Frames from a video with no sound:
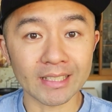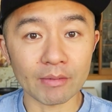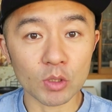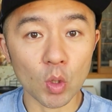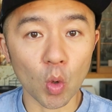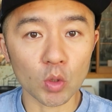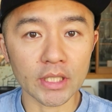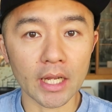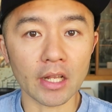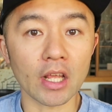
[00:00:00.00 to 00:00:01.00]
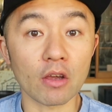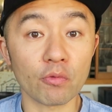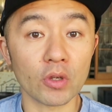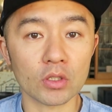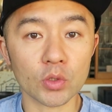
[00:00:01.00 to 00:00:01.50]
7
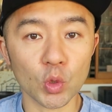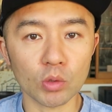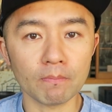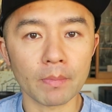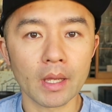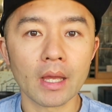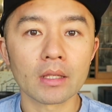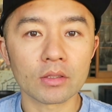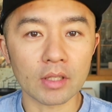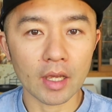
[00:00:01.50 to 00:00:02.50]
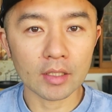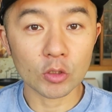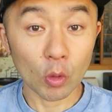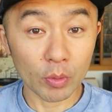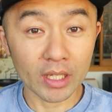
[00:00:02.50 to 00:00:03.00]
Osakana Fish School.
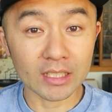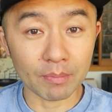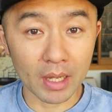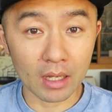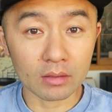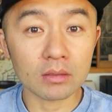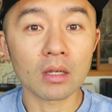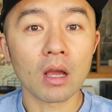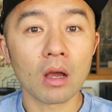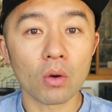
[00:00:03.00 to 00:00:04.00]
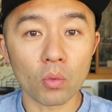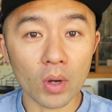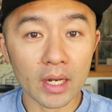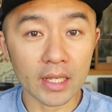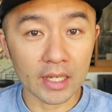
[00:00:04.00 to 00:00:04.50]
Today's topic is about
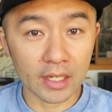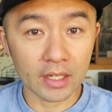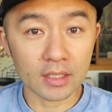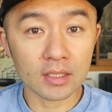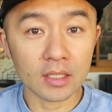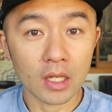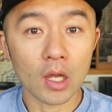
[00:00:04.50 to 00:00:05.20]
what is